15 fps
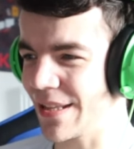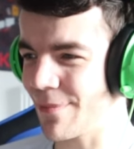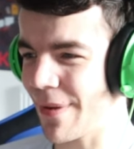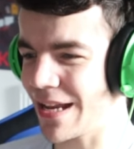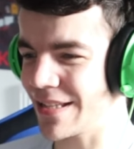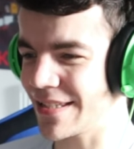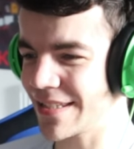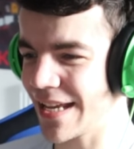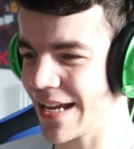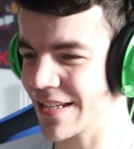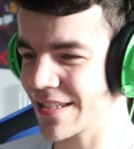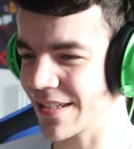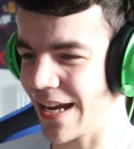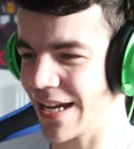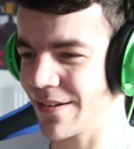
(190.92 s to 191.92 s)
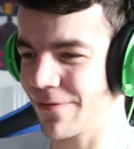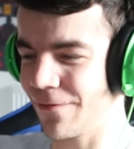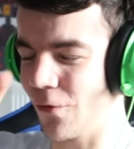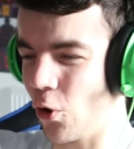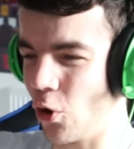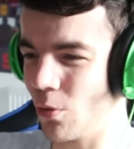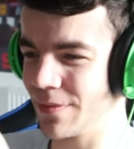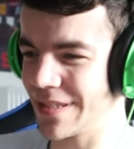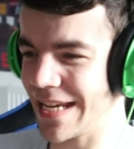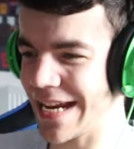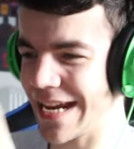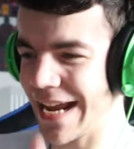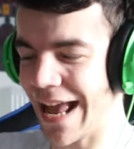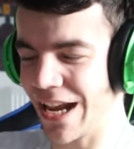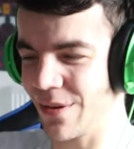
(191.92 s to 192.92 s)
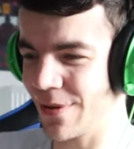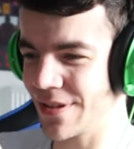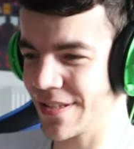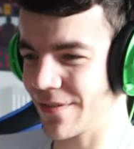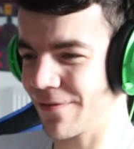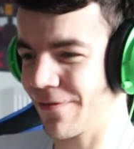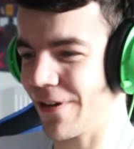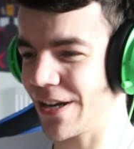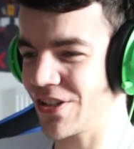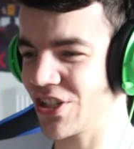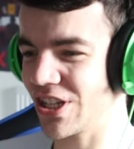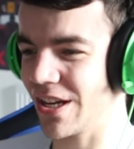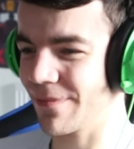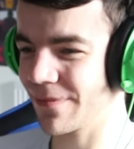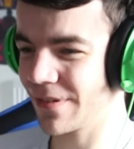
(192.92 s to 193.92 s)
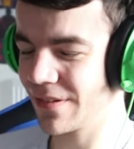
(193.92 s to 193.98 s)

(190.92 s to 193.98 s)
and the Main Six, like, formed the elements of friendship.